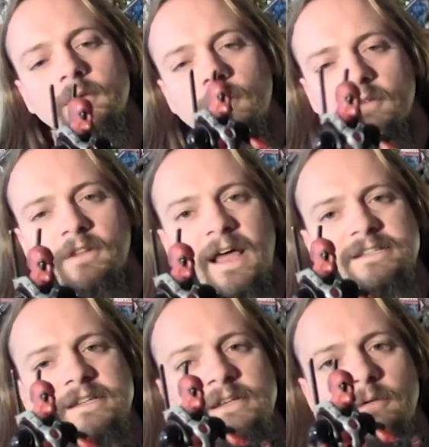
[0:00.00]
One of the
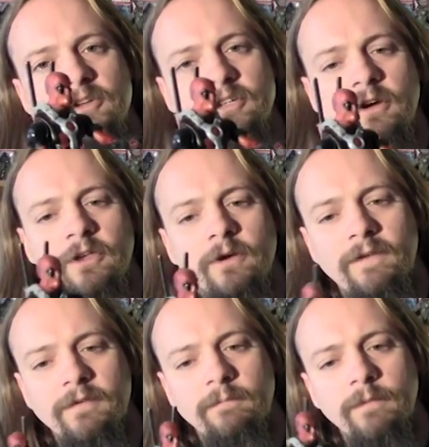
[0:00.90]
last things I want to show you,
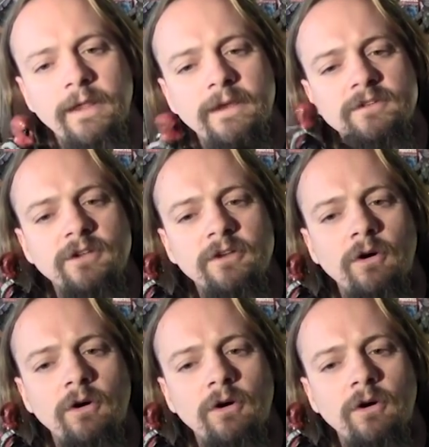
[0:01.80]
after I went ahead and showed